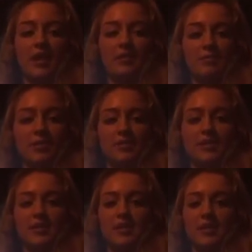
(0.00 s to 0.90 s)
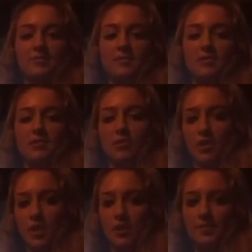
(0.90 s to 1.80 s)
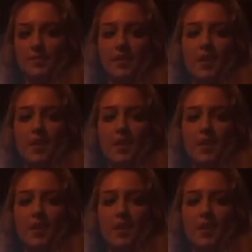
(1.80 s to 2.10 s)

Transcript: and once cleaved or cut,